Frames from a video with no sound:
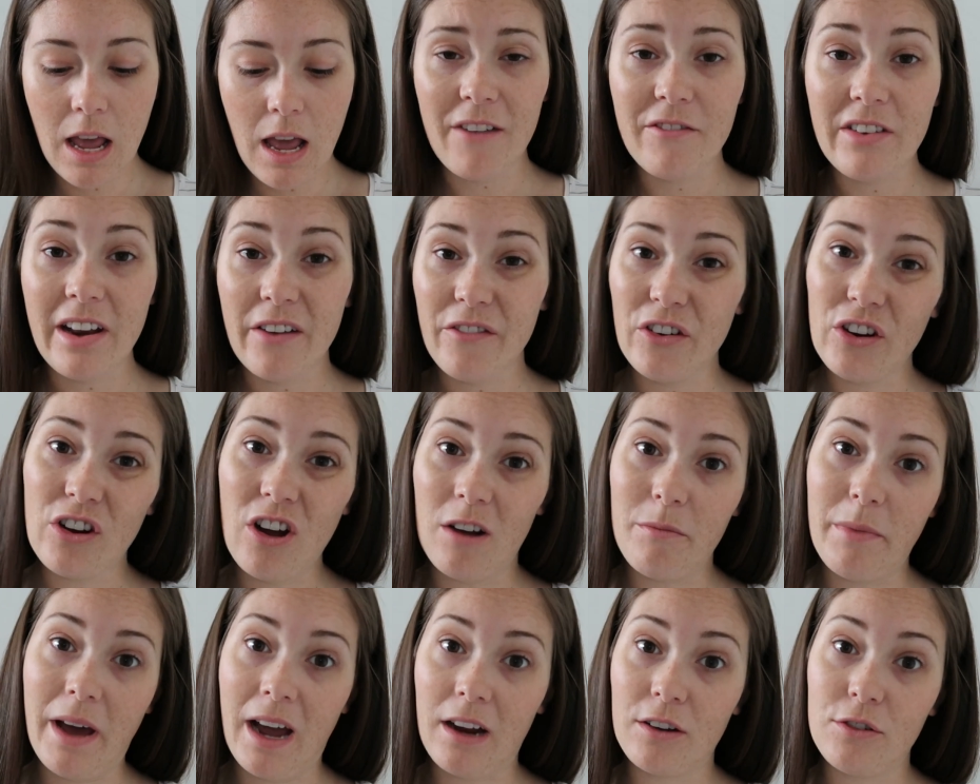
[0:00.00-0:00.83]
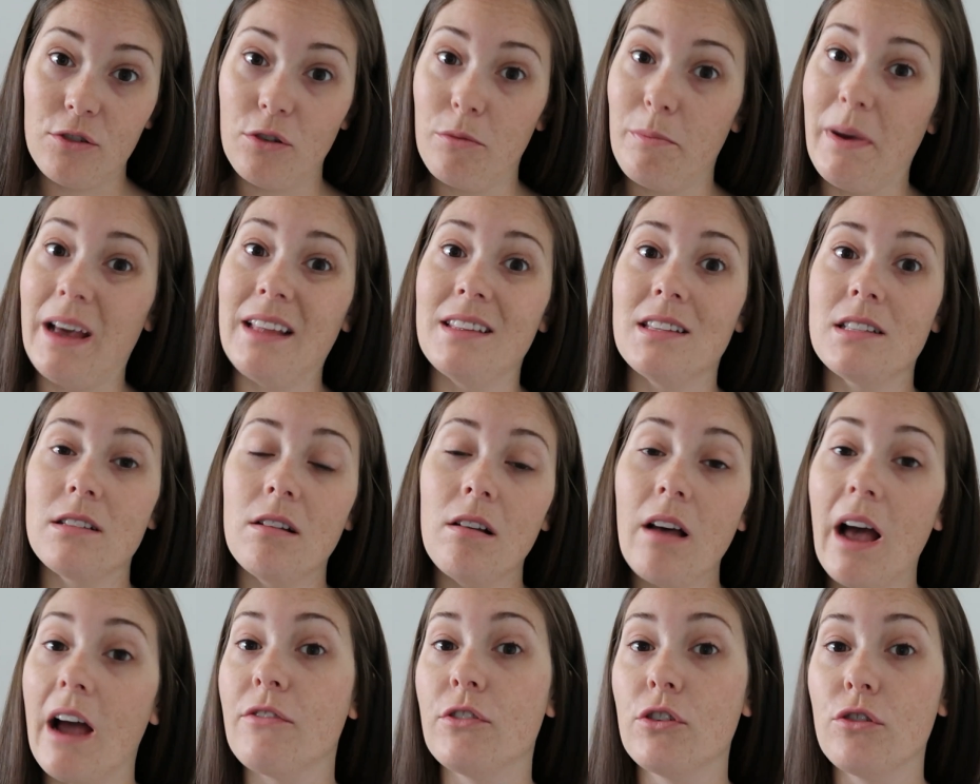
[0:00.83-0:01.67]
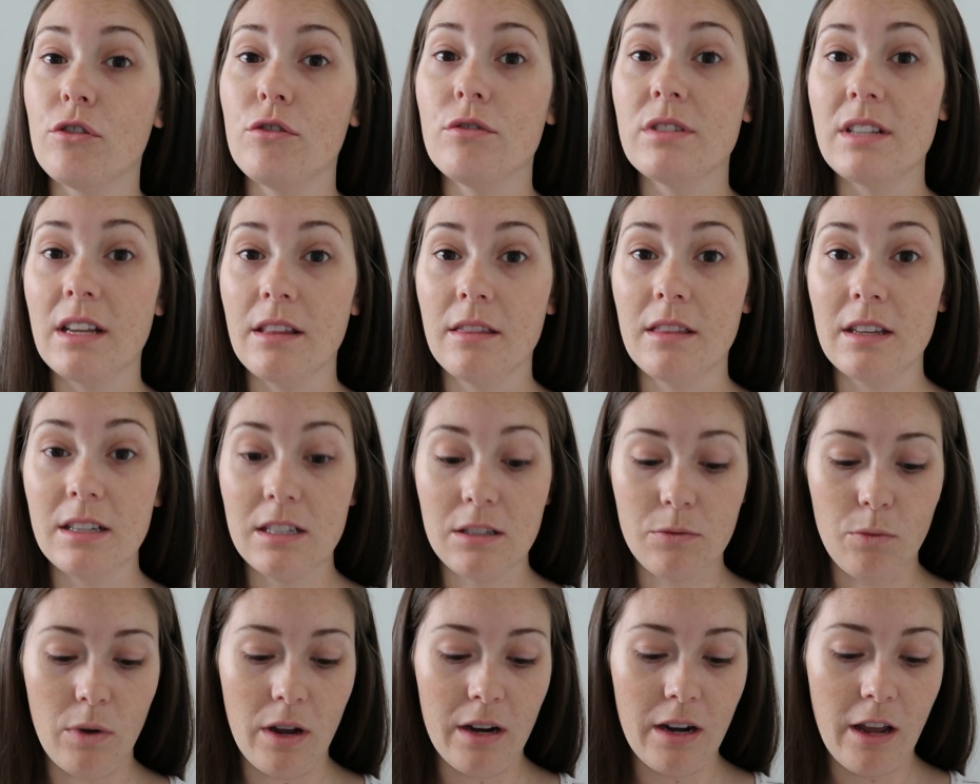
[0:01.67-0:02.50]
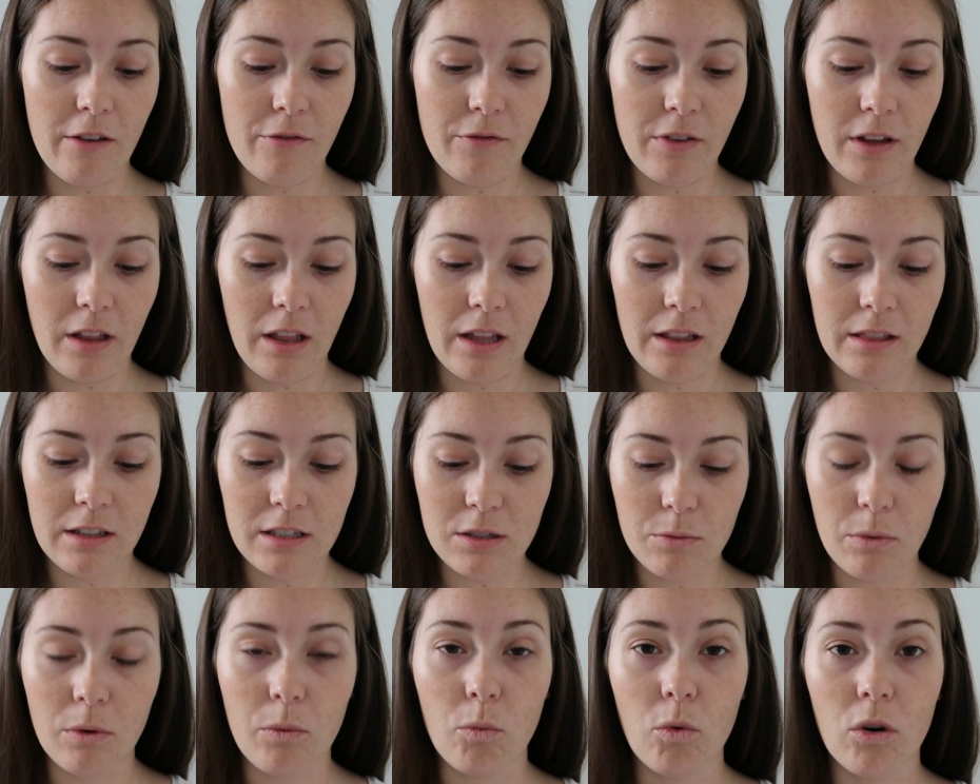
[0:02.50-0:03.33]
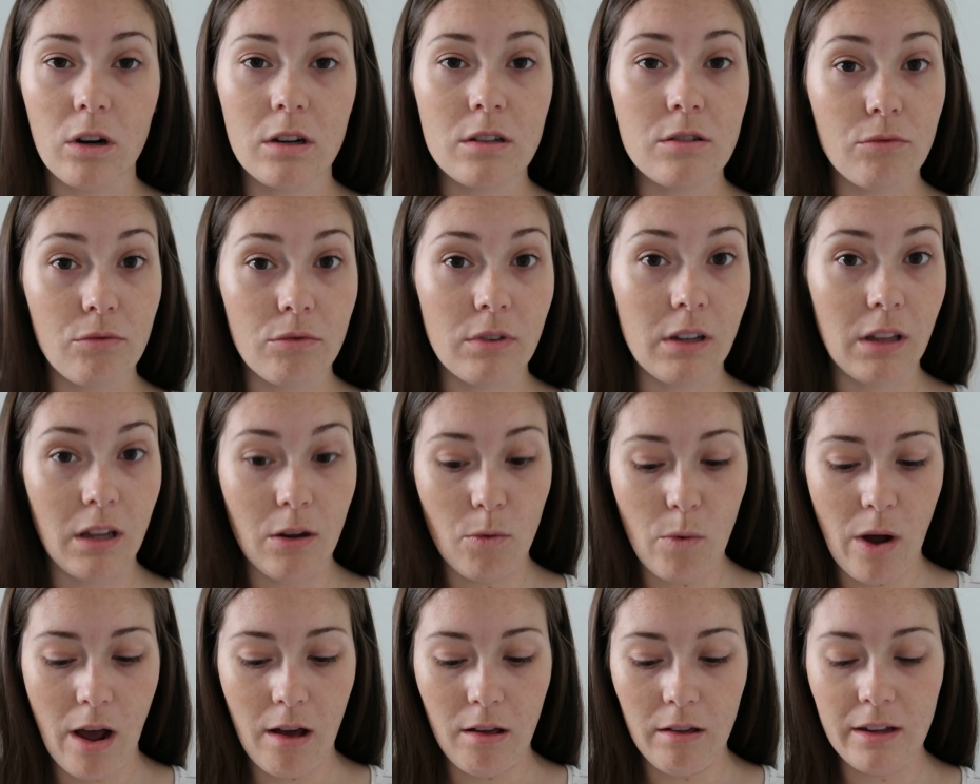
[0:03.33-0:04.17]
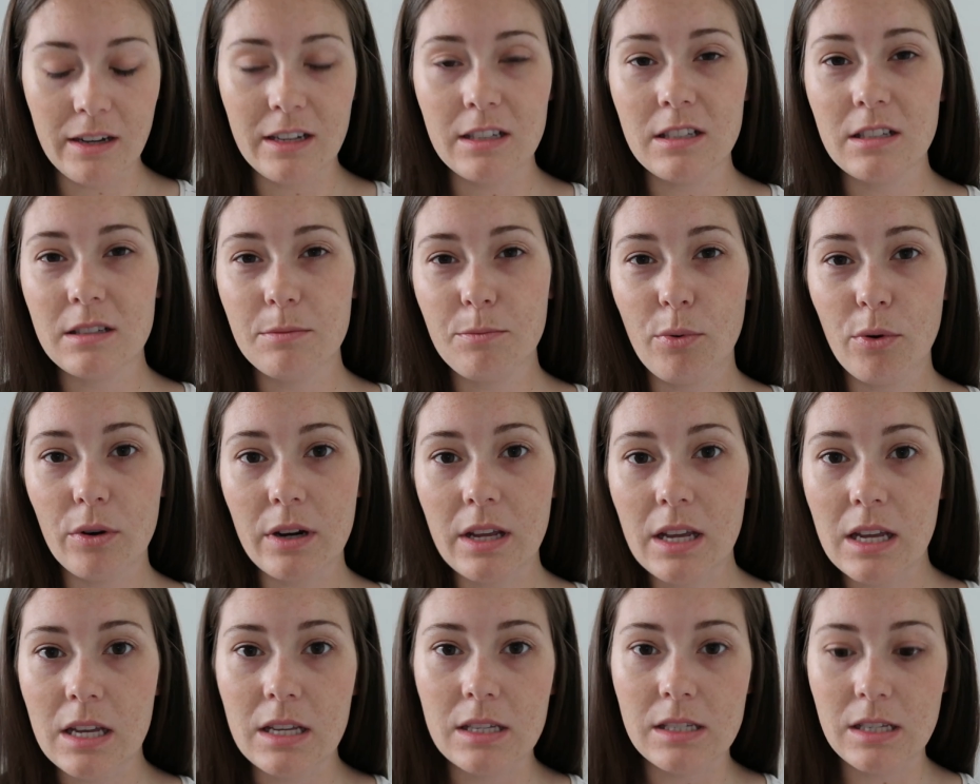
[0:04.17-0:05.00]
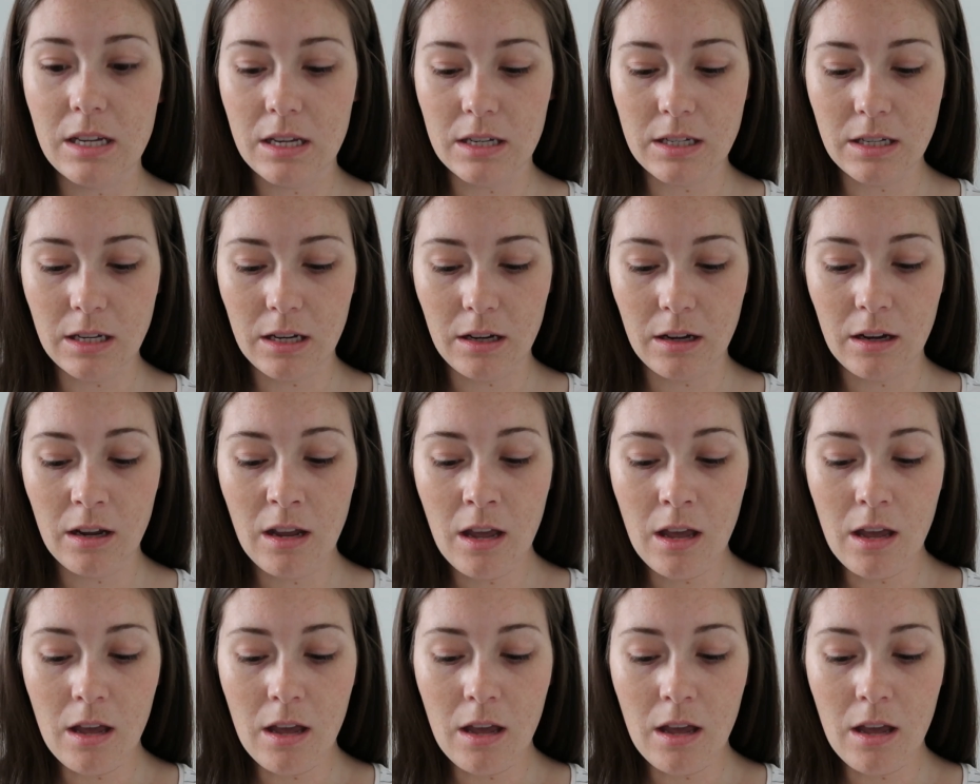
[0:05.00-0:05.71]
I've never gone back to a pencil after using this one. I feel like this one works really well, and it's pretty easy to